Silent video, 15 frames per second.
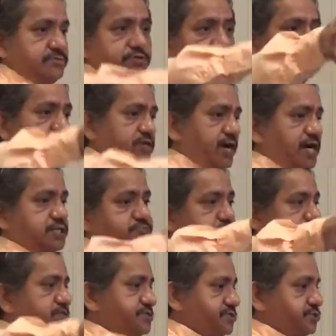you know, the
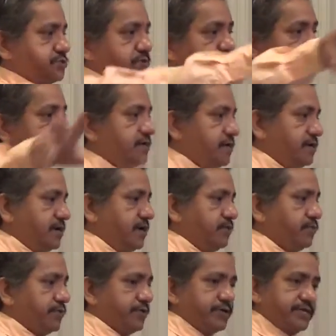gospel and just throw out a
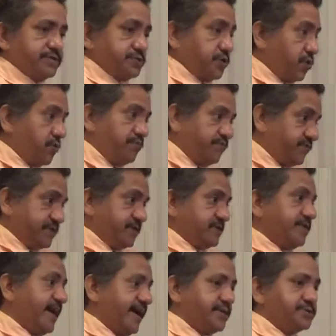word and just hopefully
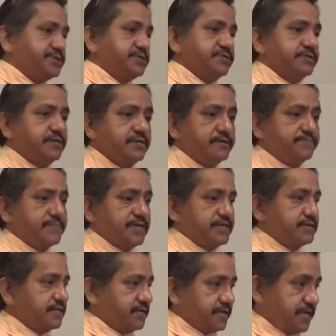it lands in,
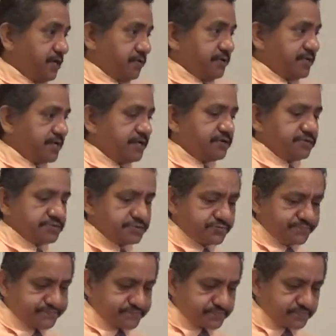in hearing ears.
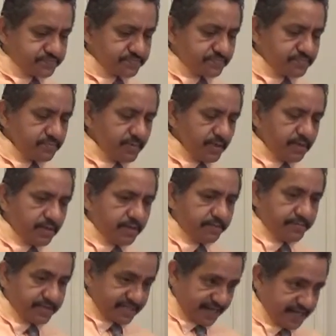
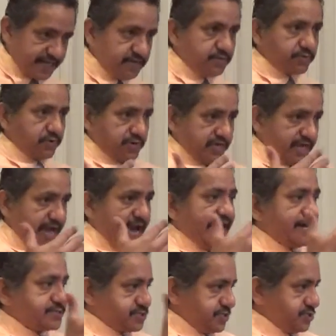But that he, he
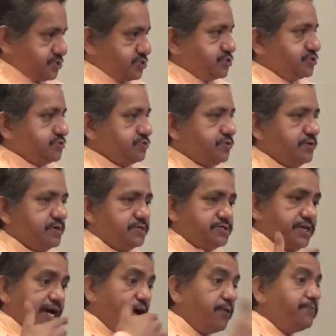has us to,
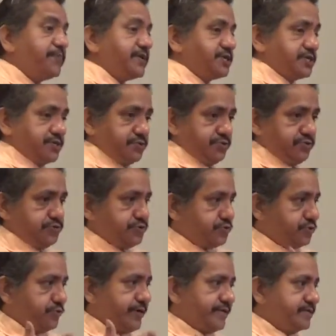to help each other
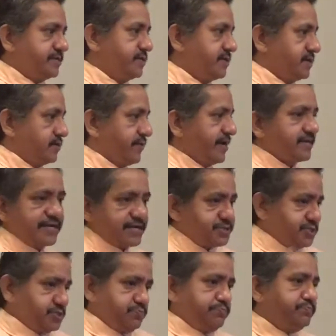through it. Right? Not
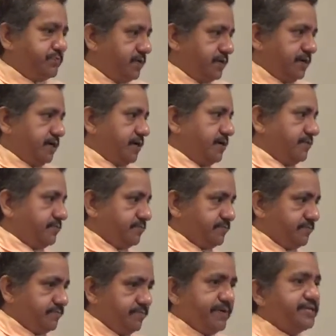just
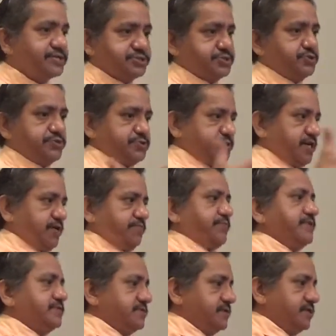um, ministers
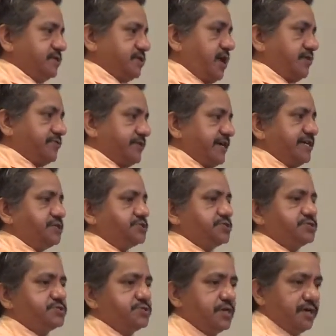helping
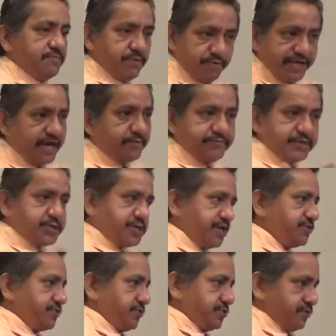congregations, but we help each
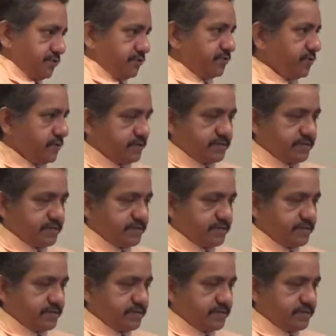other, you know.